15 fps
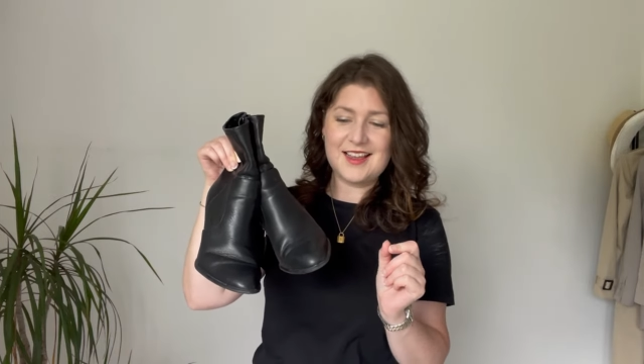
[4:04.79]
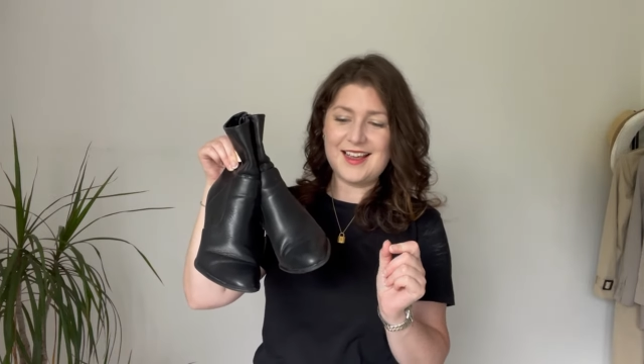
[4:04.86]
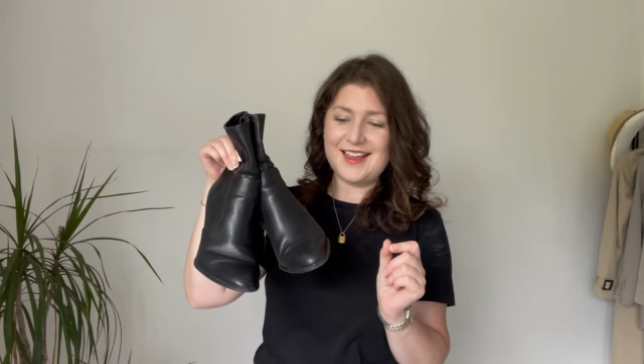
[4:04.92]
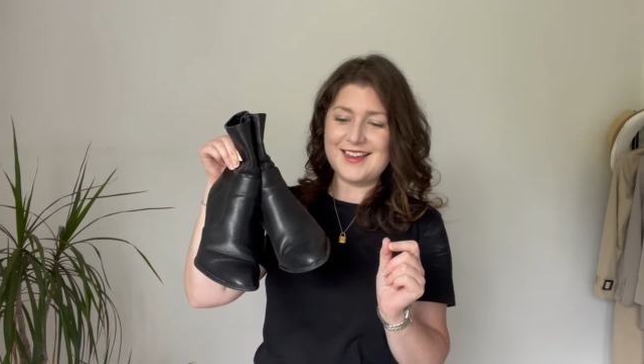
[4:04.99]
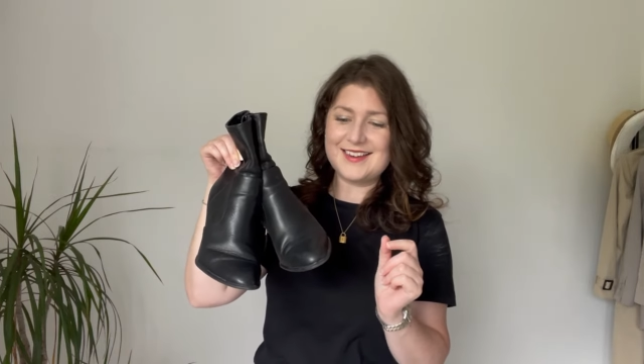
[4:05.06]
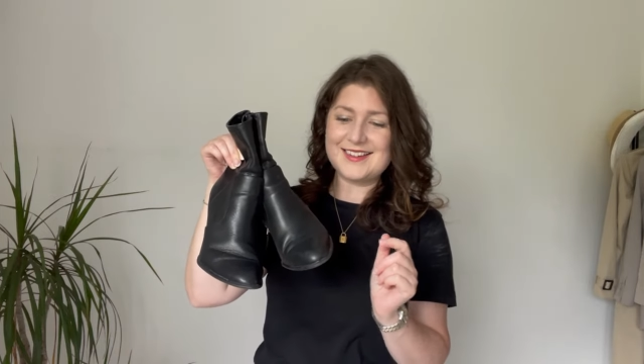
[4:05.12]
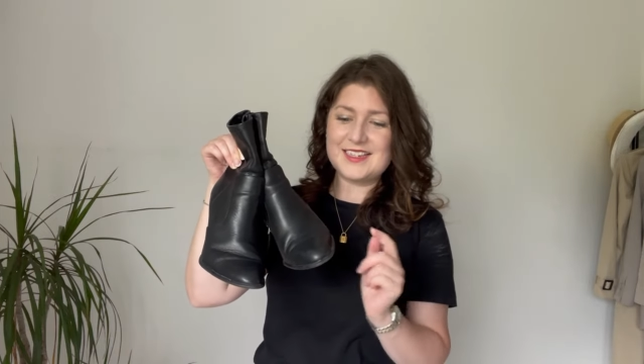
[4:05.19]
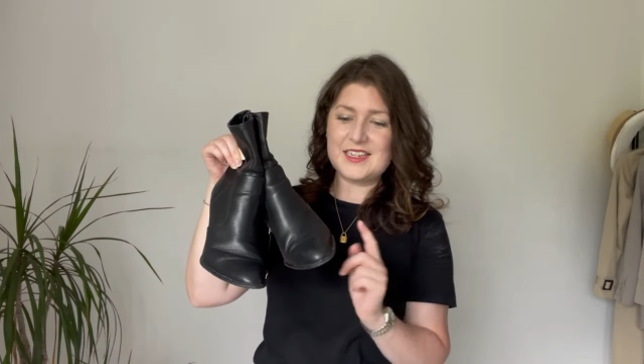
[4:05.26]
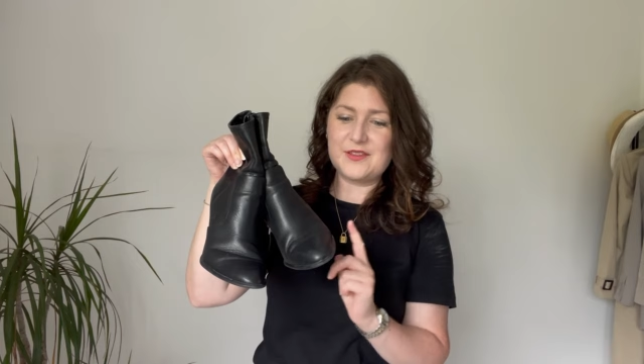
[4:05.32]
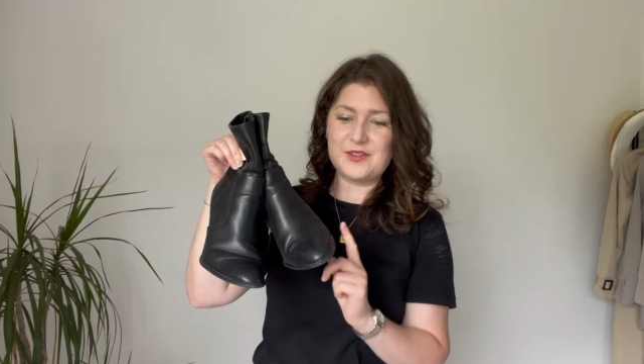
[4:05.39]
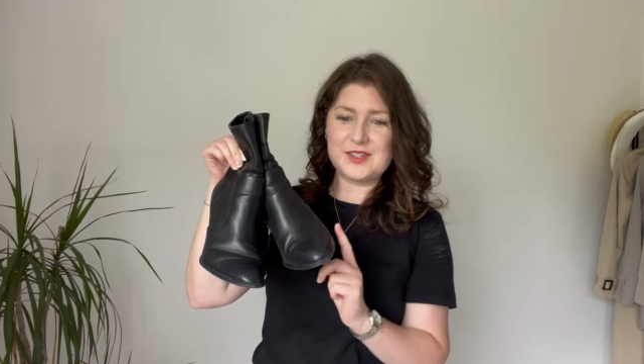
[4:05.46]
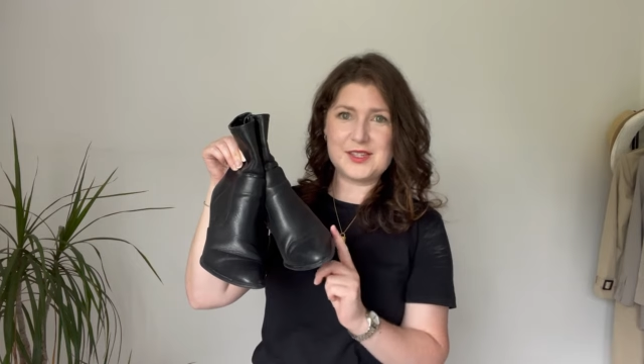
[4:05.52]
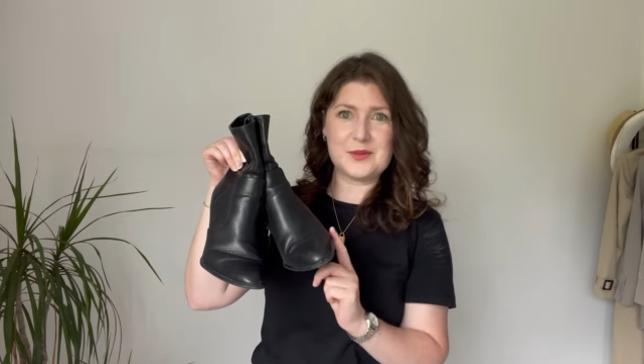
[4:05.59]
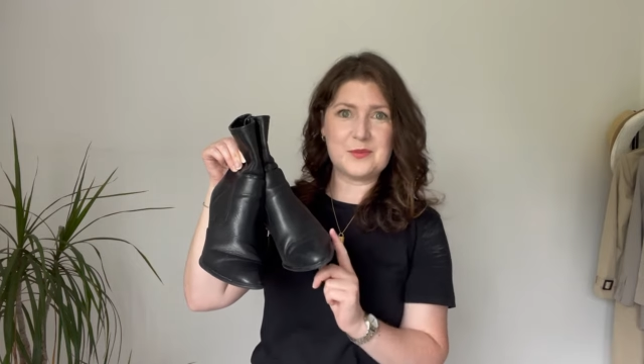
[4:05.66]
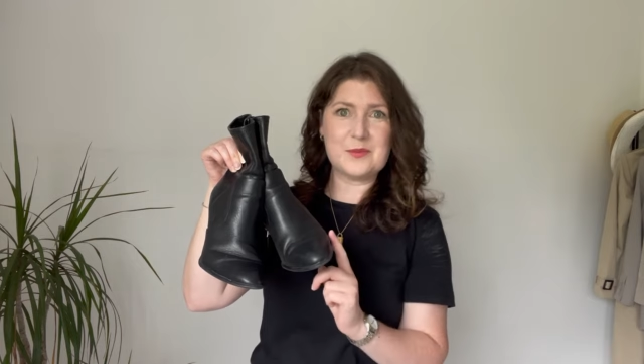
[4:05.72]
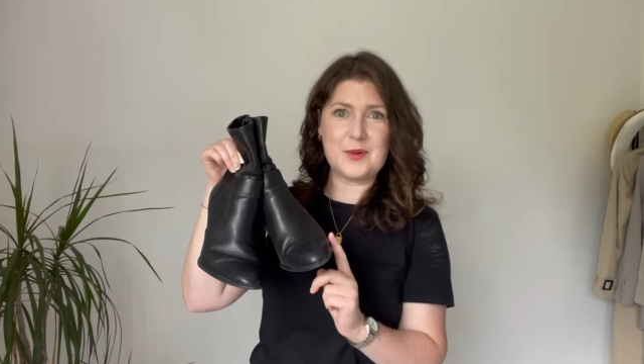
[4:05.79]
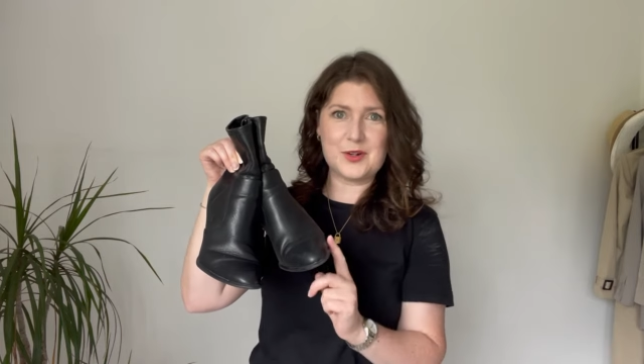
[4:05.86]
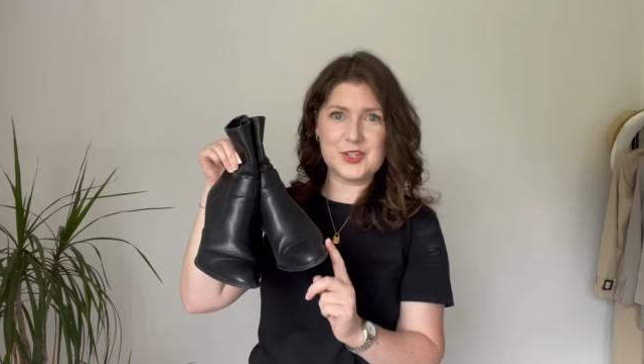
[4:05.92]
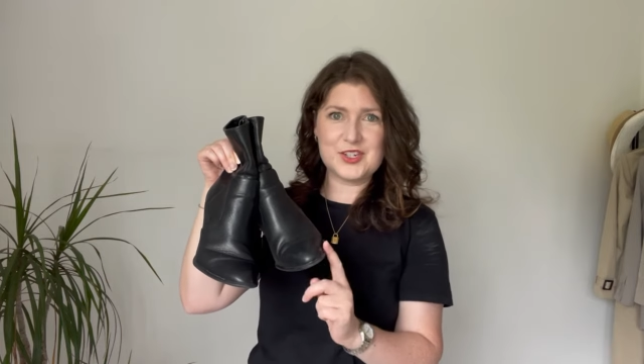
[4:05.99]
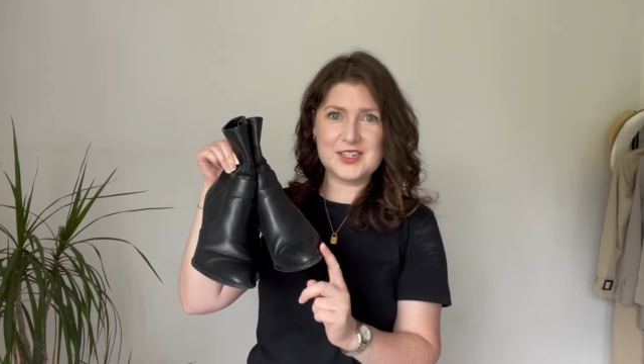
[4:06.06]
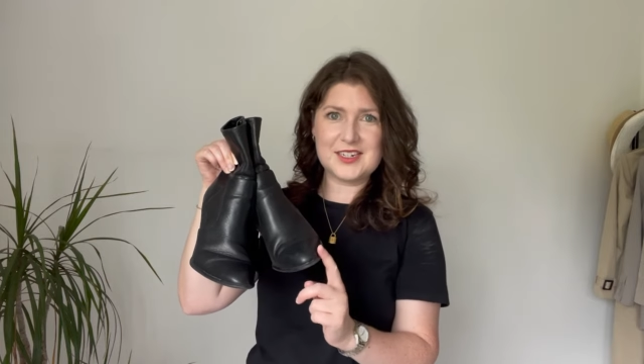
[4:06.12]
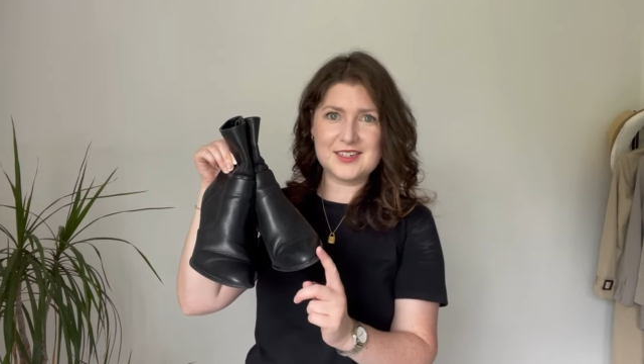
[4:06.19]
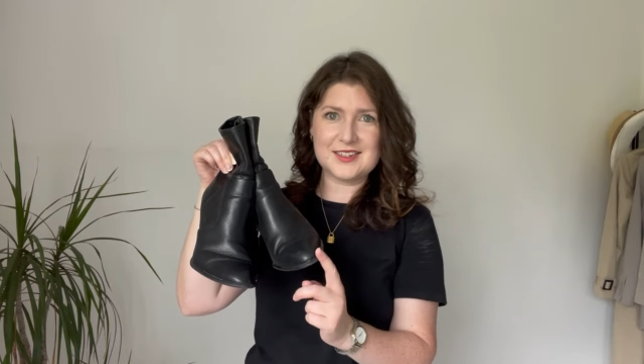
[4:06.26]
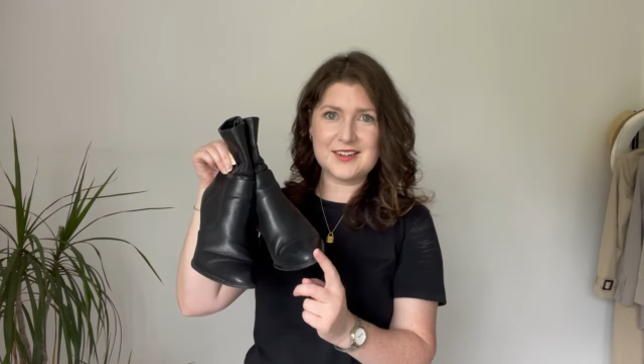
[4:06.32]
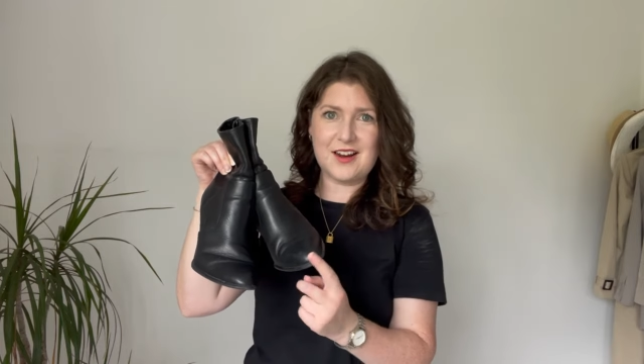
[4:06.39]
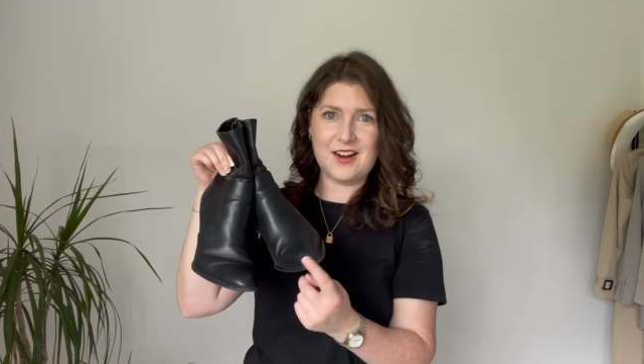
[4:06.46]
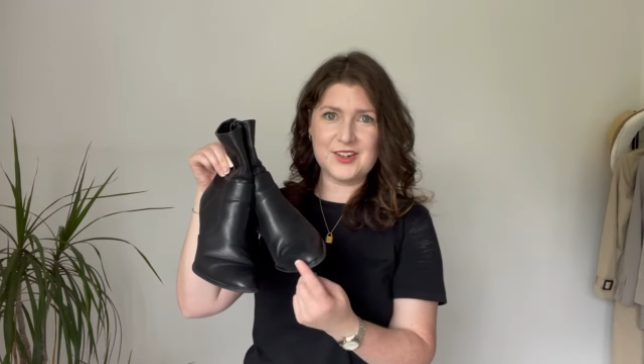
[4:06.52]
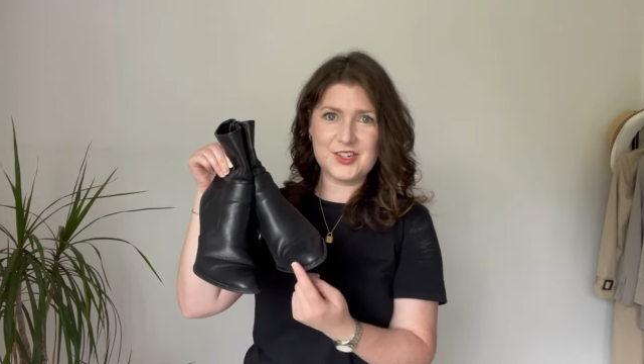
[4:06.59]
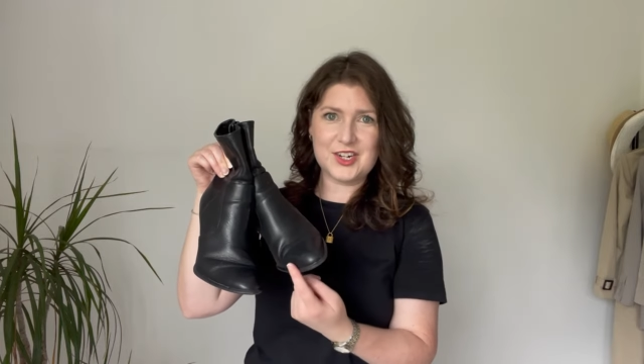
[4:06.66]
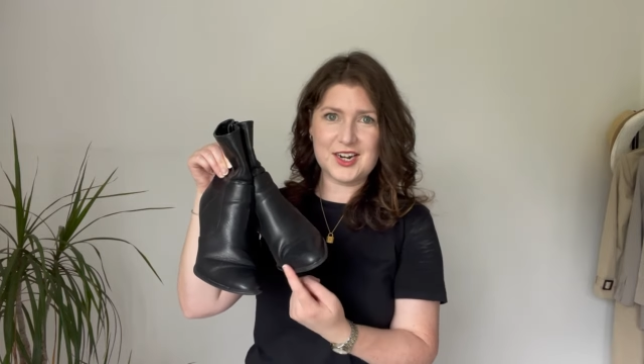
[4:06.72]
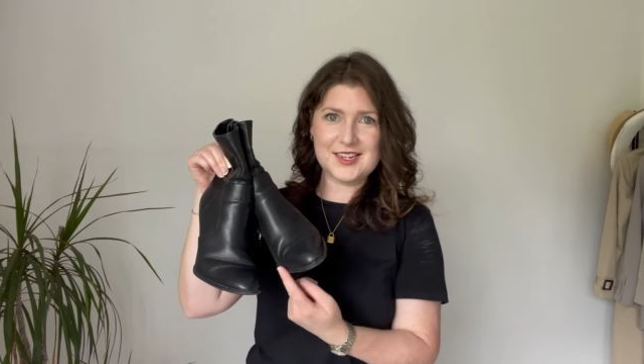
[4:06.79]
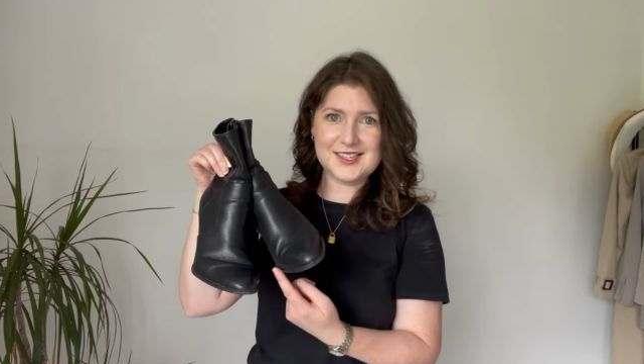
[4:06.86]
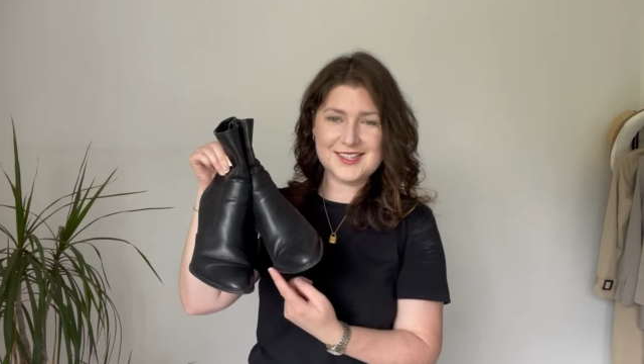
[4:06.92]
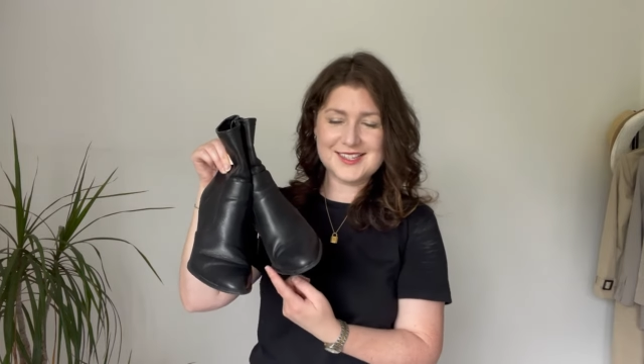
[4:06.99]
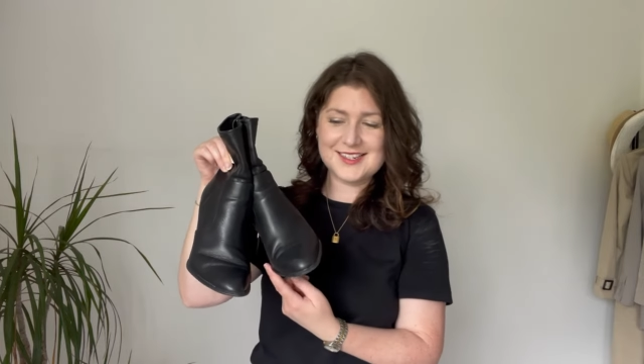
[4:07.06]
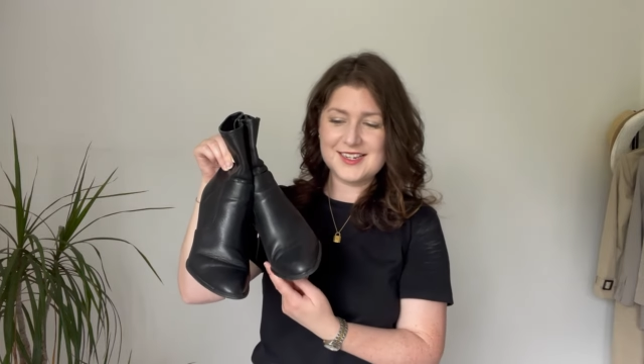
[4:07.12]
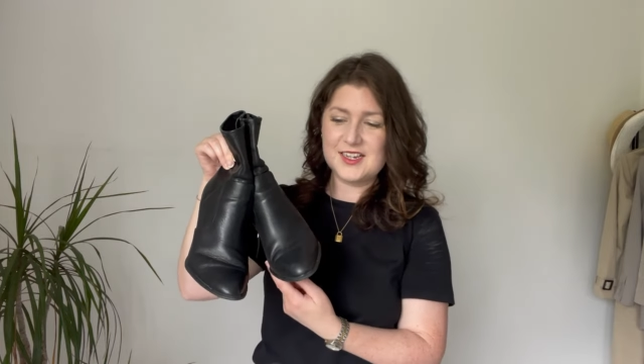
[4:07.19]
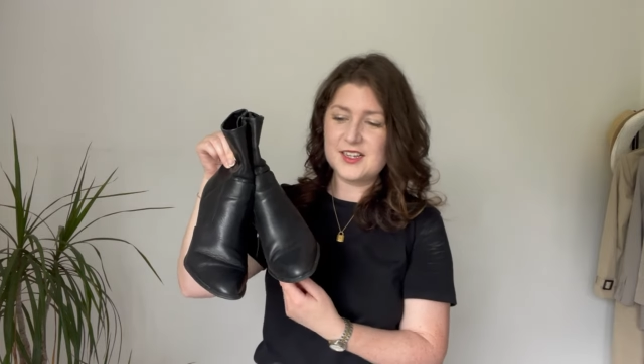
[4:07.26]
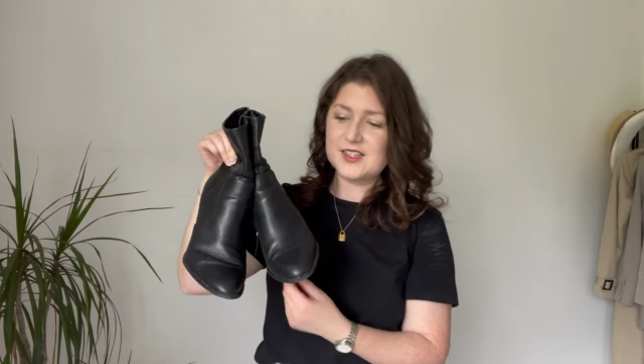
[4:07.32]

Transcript: and give it some much needed contrast.